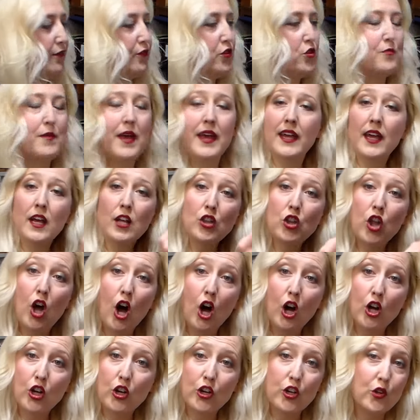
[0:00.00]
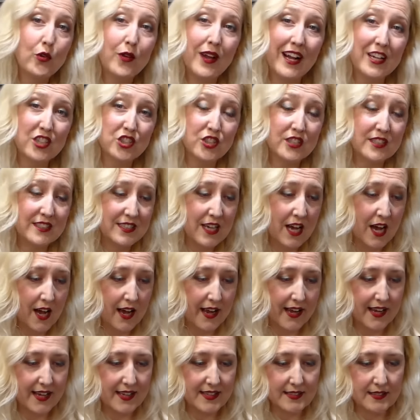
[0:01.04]
if you make it longer, you could actually
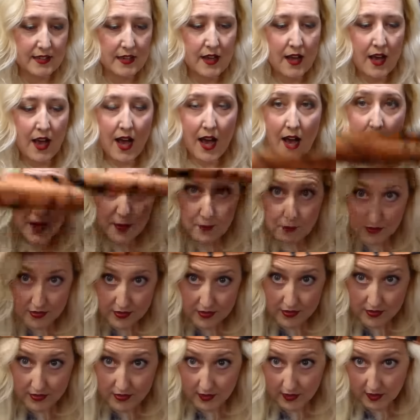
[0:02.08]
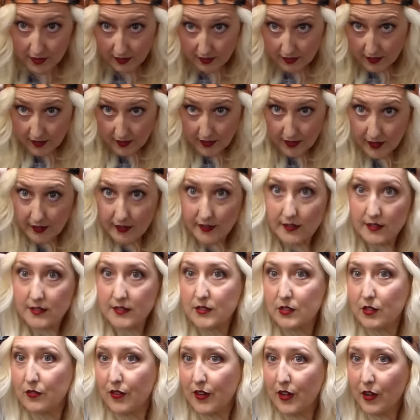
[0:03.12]
tie it. I'm thinking,
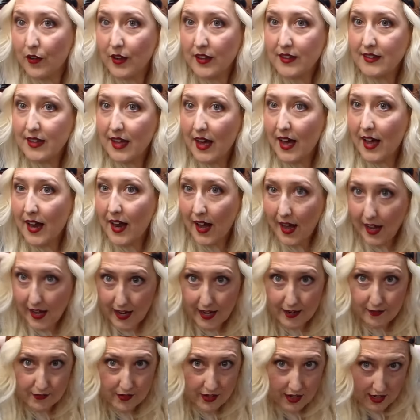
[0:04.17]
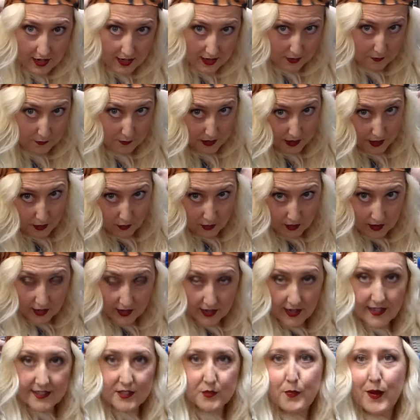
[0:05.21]
so if I go like that, I've got about,
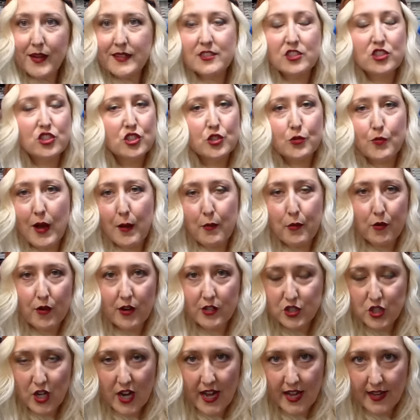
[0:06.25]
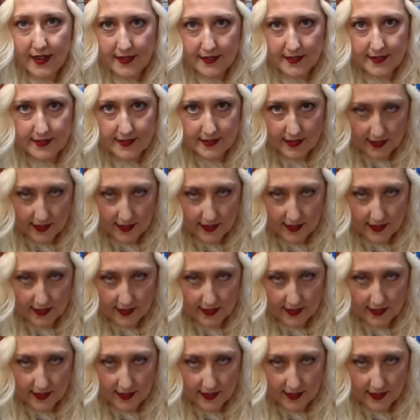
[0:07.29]
it's best just to wrap it around your head and